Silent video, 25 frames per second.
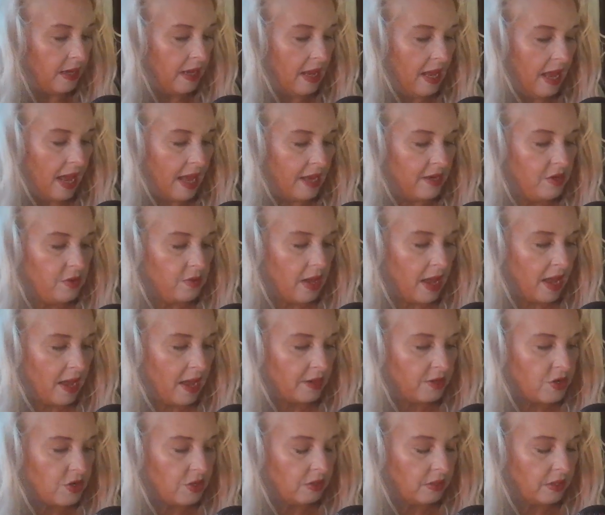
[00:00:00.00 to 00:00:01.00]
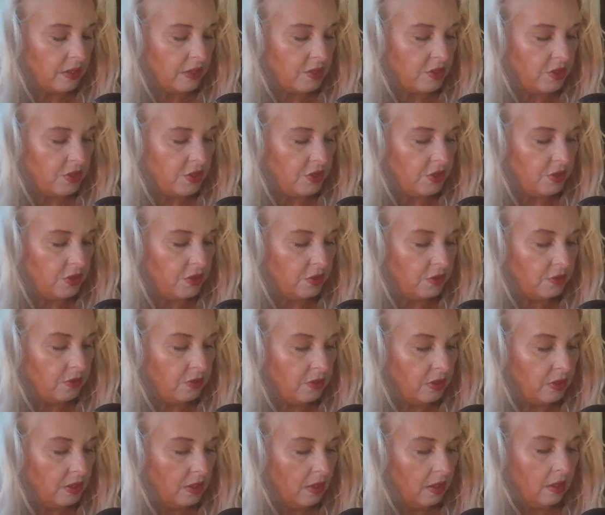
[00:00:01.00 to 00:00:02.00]
And you actually do,
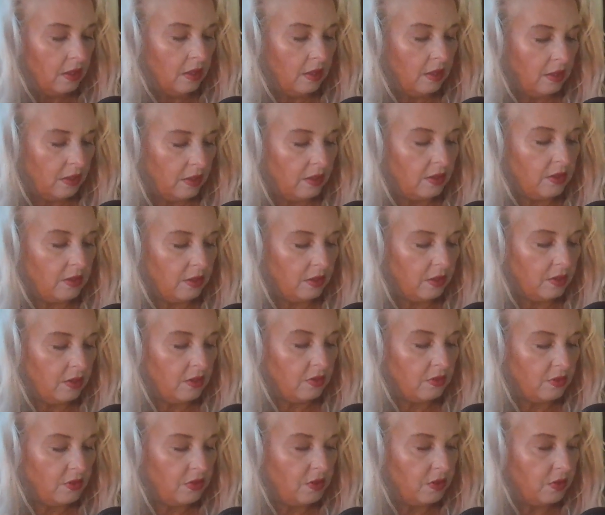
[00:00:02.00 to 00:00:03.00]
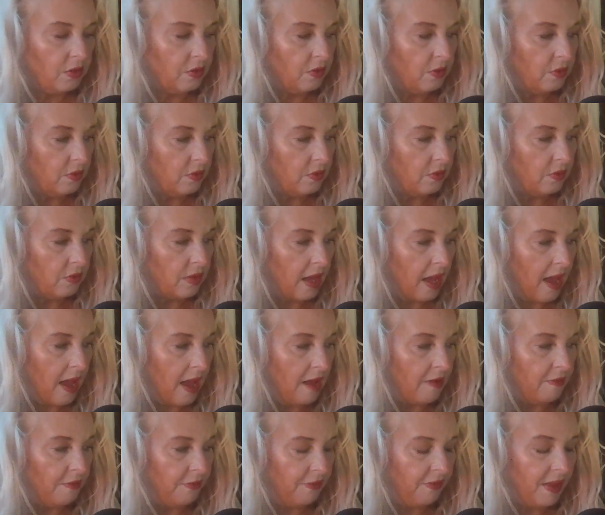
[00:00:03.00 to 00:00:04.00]
you do
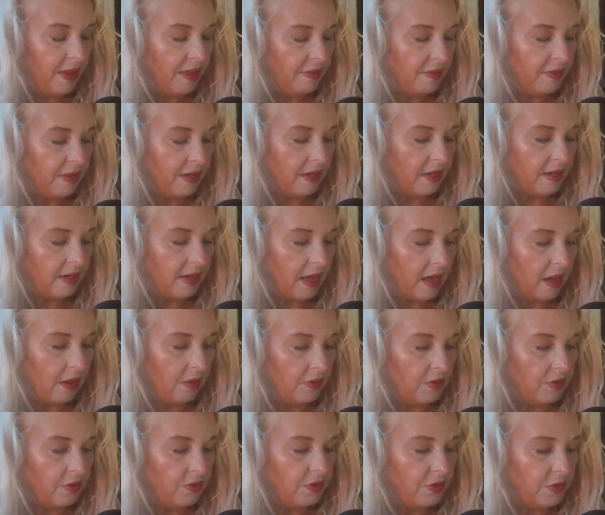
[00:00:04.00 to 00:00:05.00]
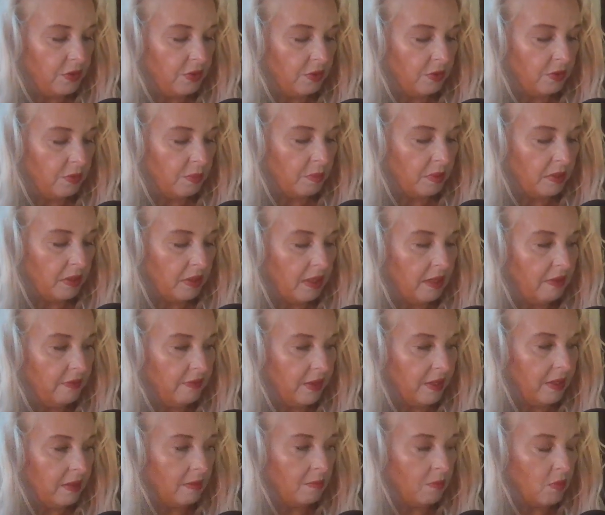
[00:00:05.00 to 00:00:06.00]
have faith in it now. You do believe in
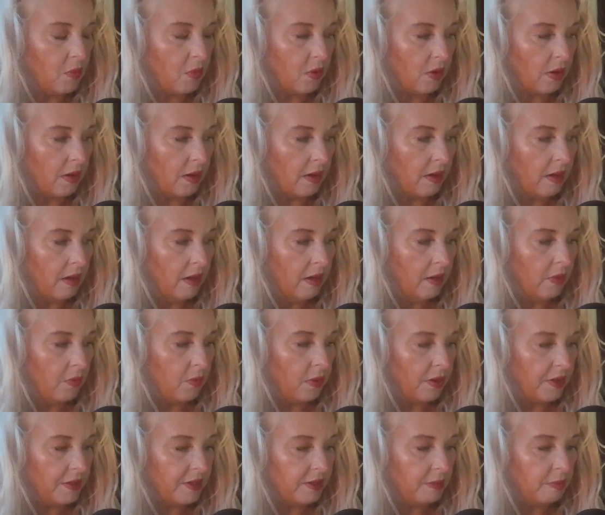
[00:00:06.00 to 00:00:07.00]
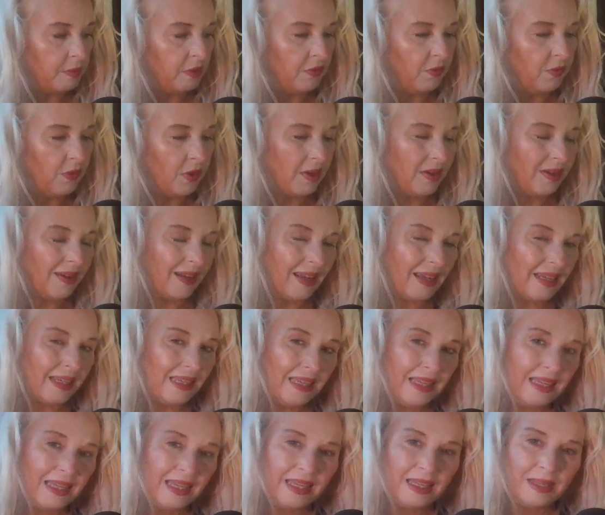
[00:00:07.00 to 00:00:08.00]
it more. Whereas before you're like,
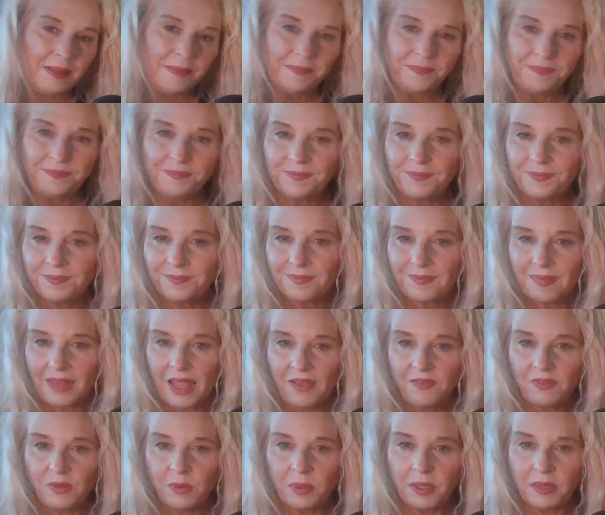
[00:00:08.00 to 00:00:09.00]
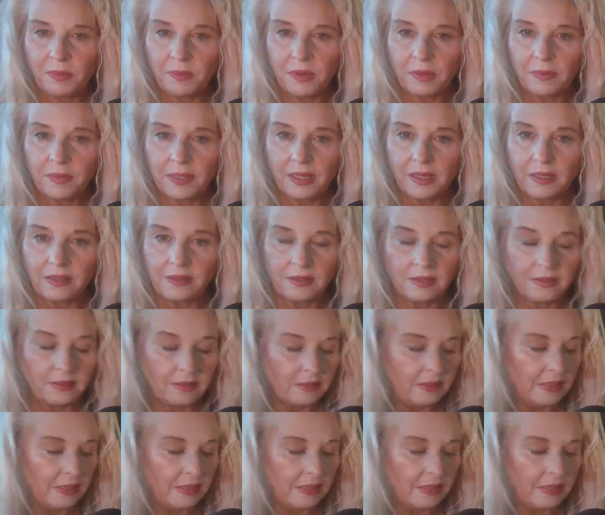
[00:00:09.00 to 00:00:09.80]
everybody probably has this.